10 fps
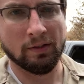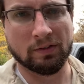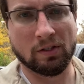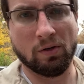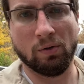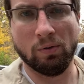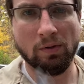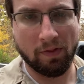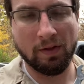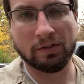So
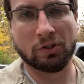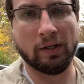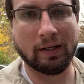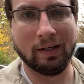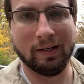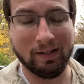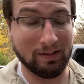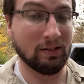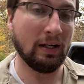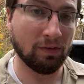this trick
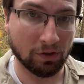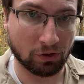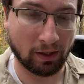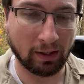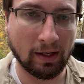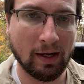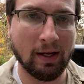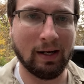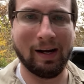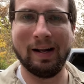did the trick,
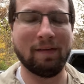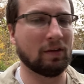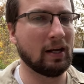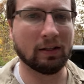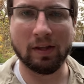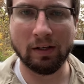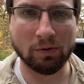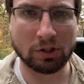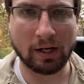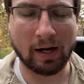and I didn't have to take the thing to a
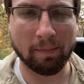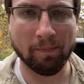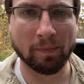shop,